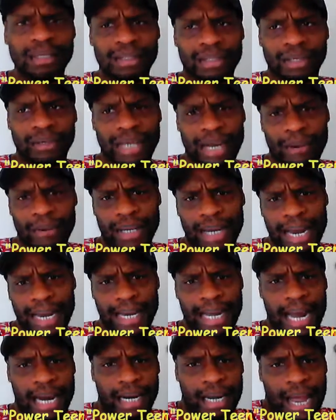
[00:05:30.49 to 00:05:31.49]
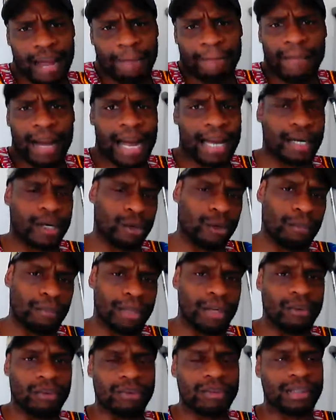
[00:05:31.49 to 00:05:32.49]
So they were like kind of like my New
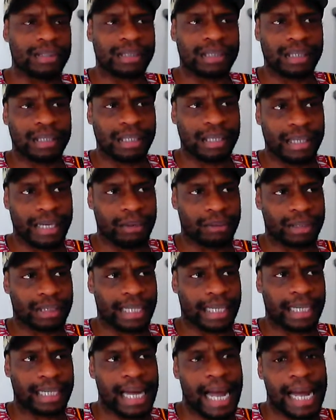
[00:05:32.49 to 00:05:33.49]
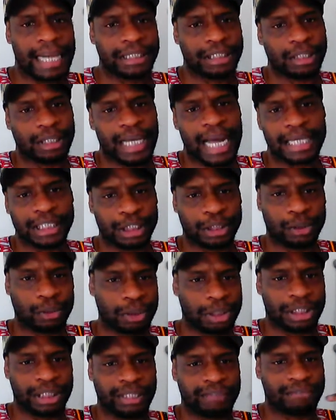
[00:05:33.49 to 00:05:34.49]
Mutants, and then there was like an
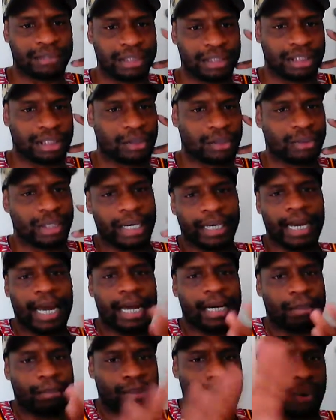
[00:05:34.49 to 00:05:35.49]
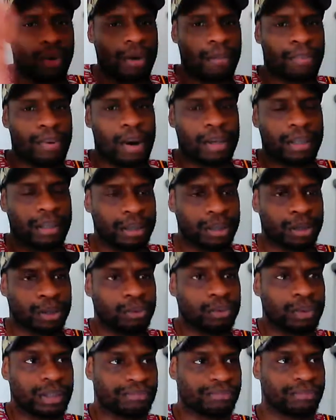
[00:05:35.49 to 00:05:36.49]
ideological shift, and so they kind of broke apart into
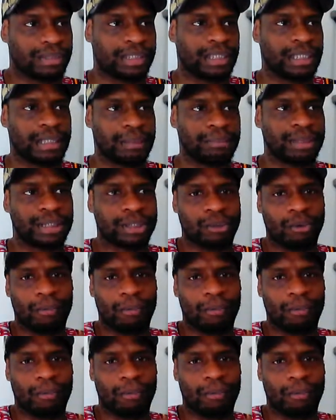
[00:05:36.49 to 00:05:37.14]
two different teams.